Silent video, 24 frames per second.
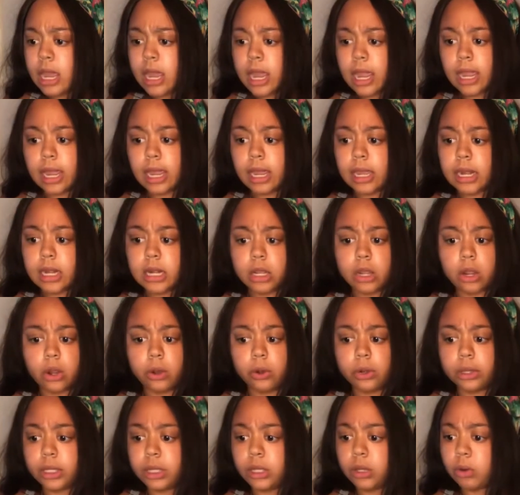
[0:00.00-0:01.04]
And
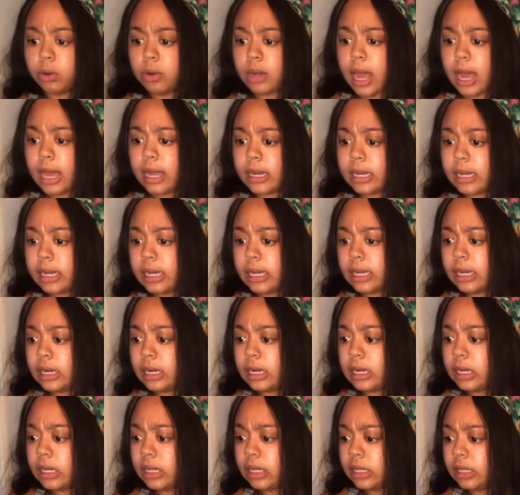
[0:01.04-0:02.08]
currently, you're not
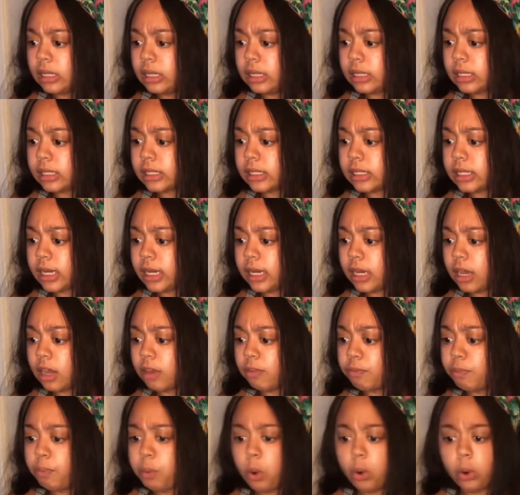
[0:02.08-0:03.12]
in the city
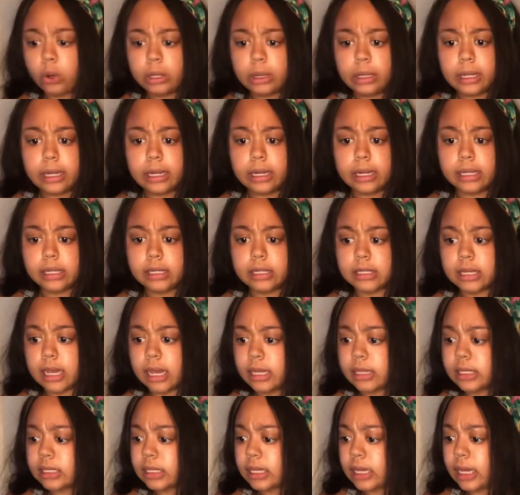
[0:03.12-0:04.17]
of Portland. It
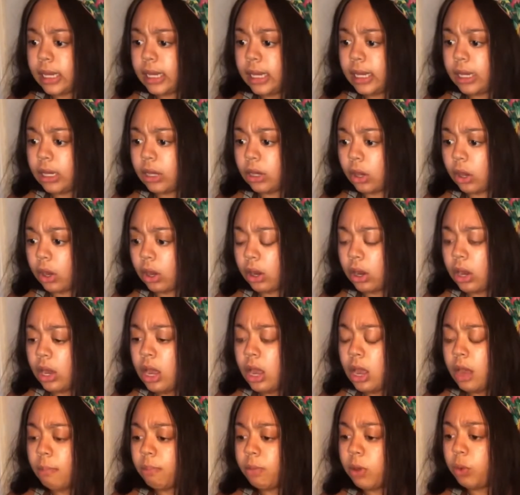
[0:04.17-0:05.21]
says here,
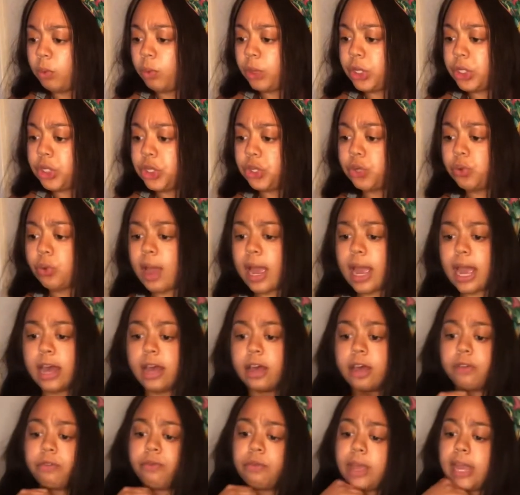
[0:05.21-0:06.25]
but we do
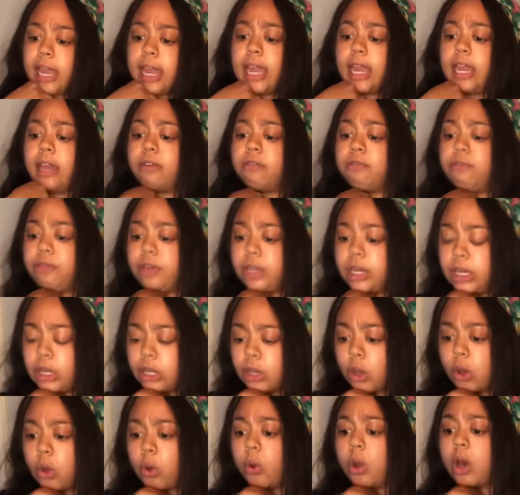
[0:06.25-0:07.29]
have a
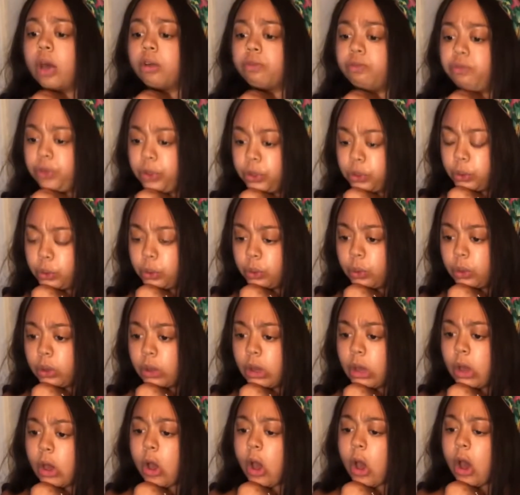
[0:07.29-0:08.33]
video of you
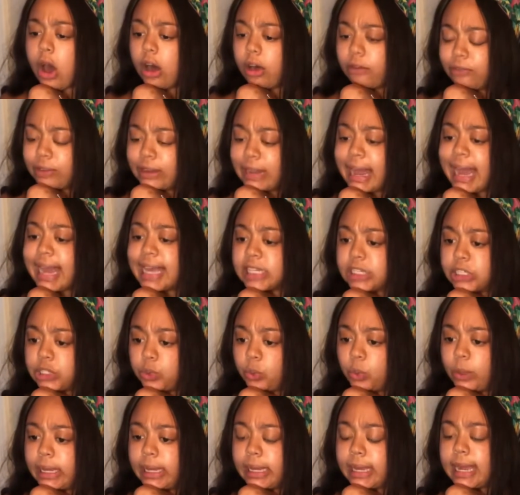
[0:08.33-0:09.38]
of last
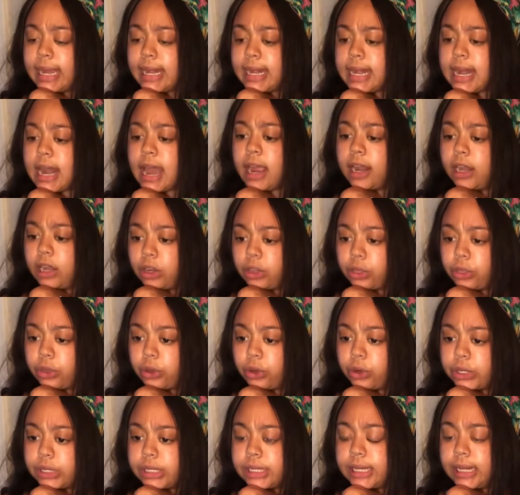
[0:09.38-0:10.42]
week at
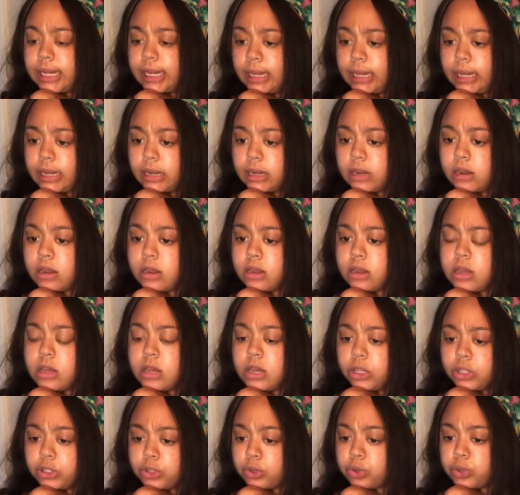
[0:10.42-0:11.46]
9:13.
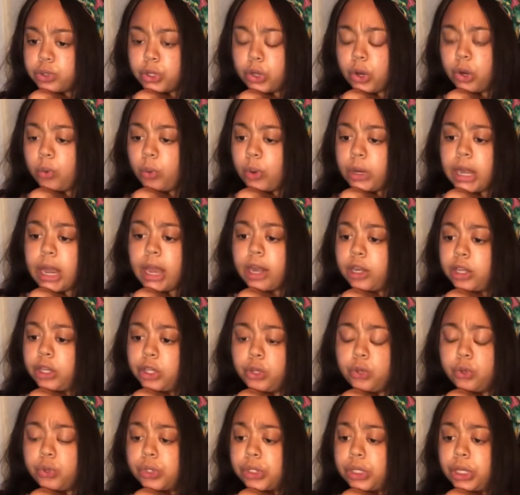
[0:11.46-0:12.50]
So, sir, we're not
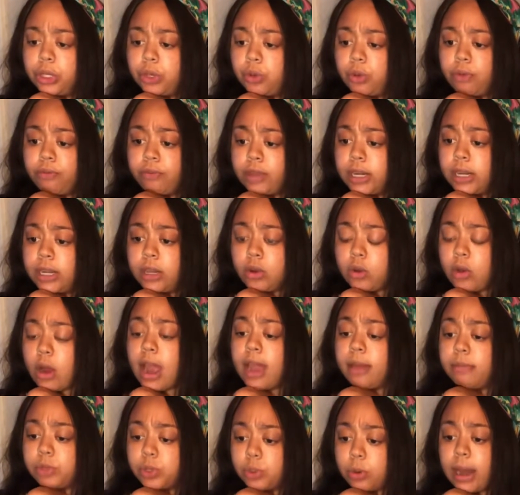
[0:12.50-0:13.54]
accusing you of any
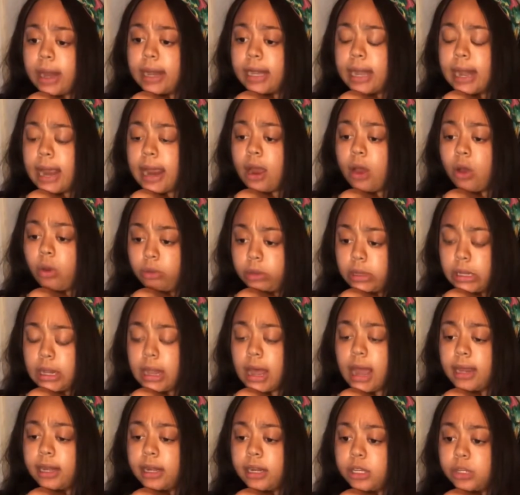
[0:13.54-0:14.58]
crimes right now. The
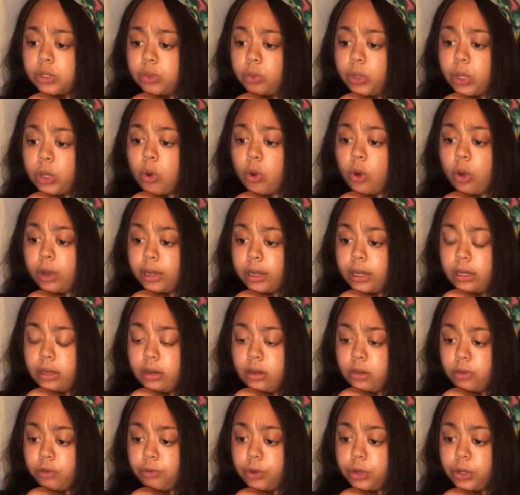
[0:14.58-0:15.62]
line is recorded
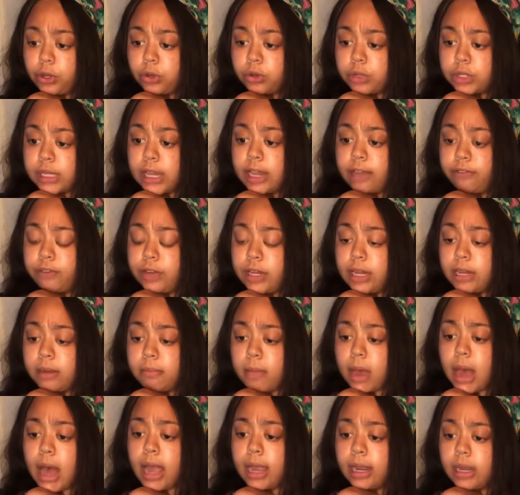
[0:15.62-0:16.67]
for your safety and
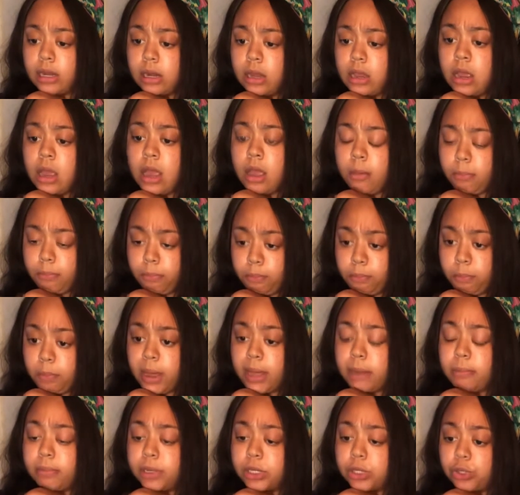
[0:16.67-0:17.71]
mine,
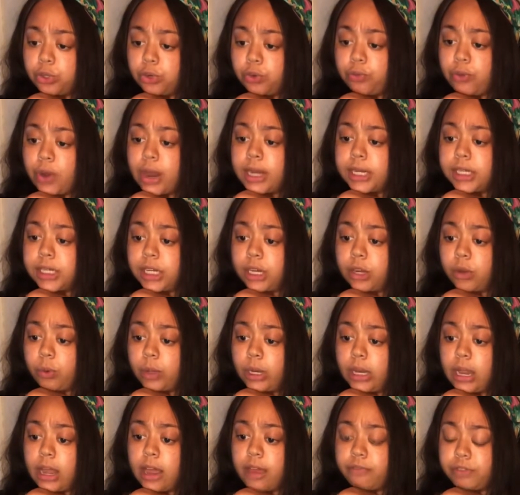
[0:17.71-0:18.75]
but Mr. Frontier would
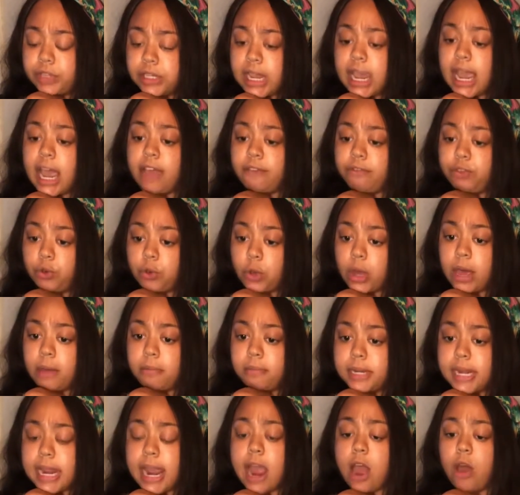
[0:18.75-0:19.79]
love to have you come
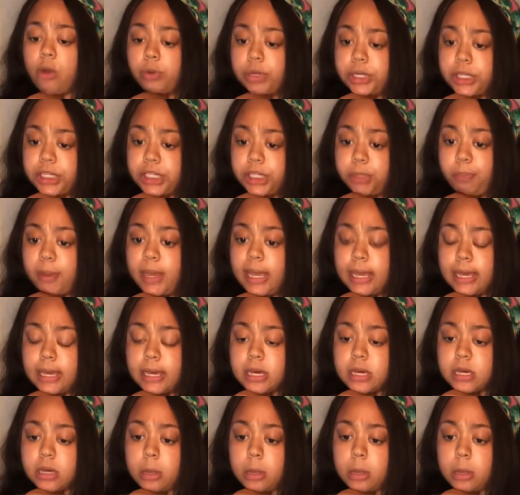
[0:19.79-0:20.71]
down to speak.